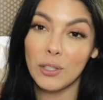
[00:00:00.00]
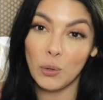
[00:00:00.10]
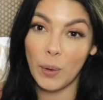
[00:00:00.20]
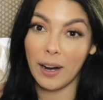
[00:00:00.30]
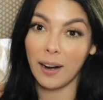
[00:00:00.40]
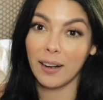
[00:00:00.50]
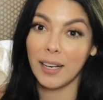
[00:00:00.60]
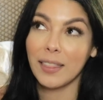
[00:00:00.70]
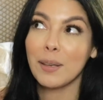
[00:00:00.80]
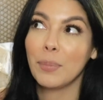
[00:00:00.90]
to wear
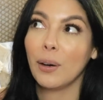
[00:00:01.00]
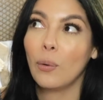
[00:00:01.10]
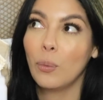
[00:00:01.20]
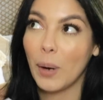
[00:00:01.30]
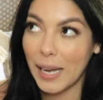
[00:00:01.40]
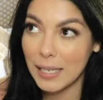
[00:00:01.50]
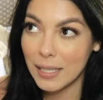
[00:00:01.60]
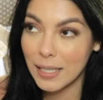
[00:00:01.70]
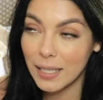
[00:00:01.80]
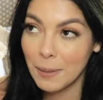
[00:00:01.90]
nothing but
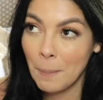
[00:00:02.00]
white